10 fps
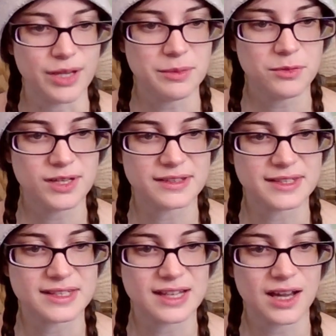Maybe we can
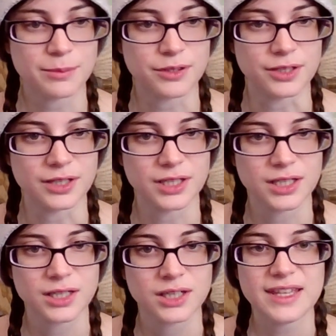stop her.
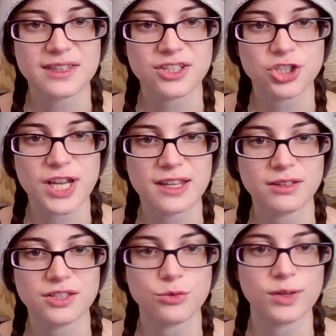Be the
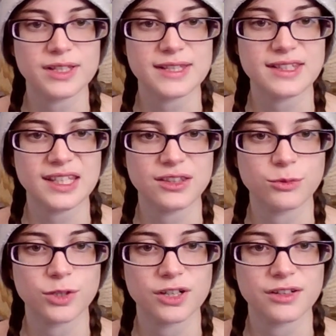change you want to see in
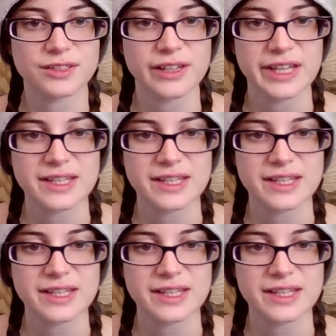the world.